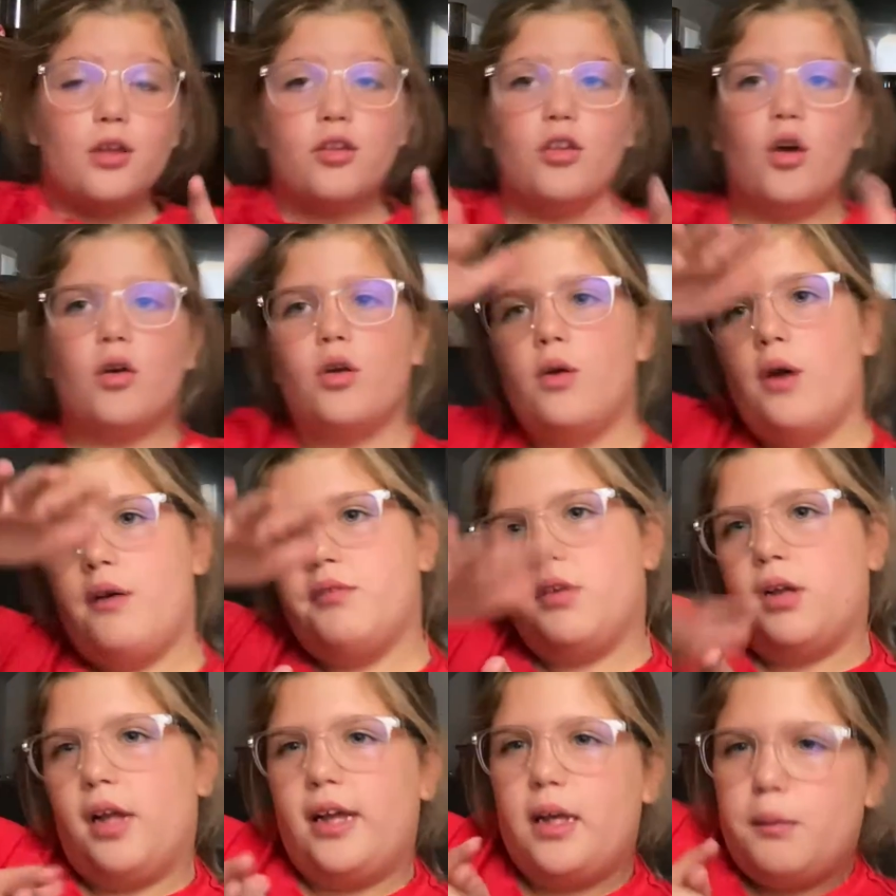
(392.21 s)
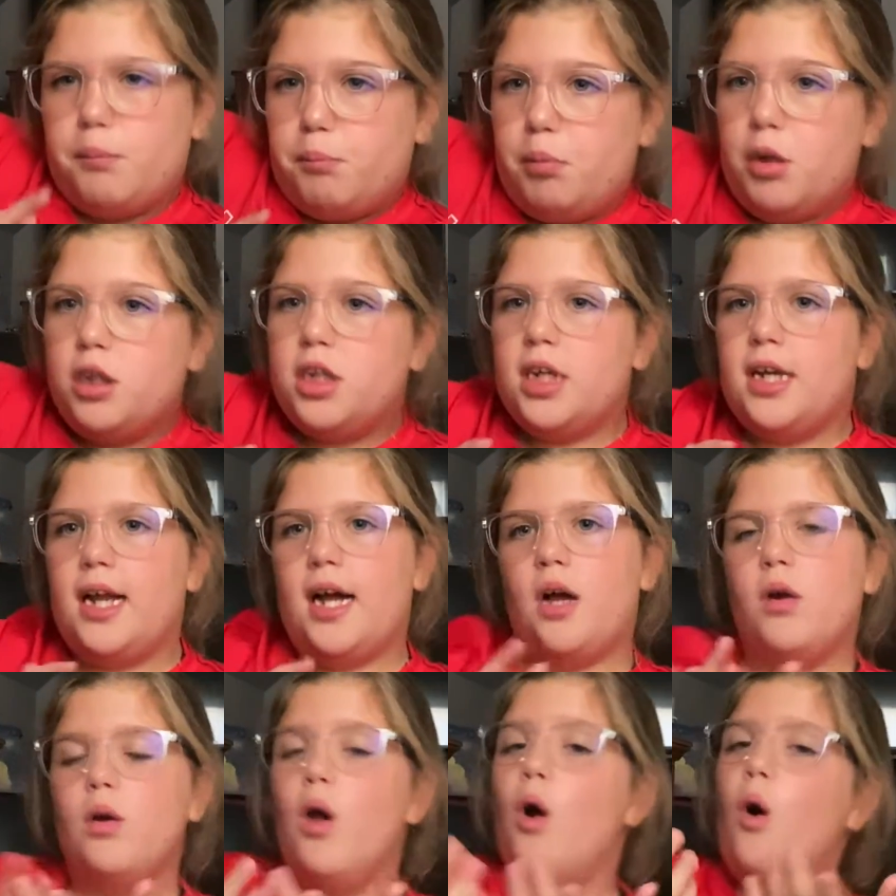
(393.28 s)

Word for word: so you have to like push it down